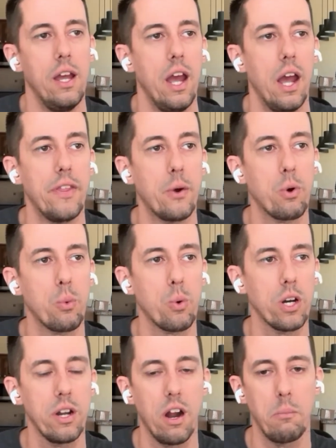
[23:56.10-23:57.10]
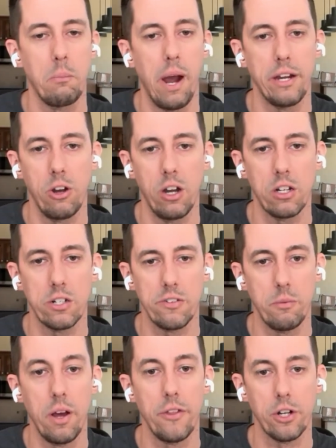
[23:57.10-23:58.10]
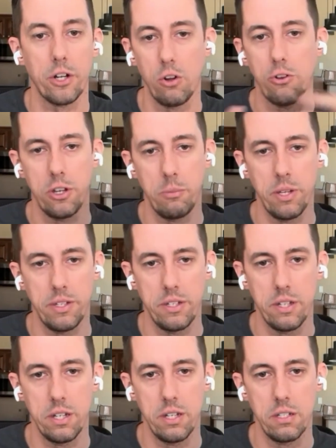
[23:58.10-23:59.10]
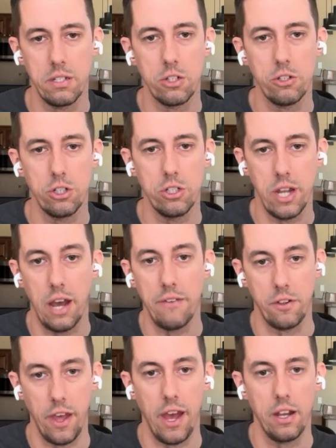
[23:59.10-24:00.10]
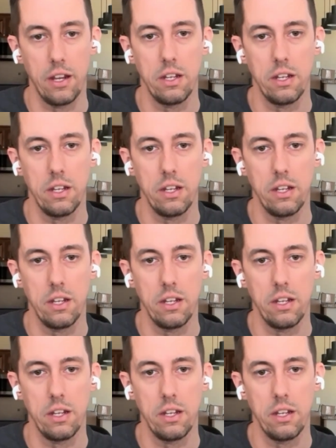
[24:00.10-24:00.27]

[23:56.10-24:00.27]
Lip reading: And then we're working on migrators from other code snippets solutions after that.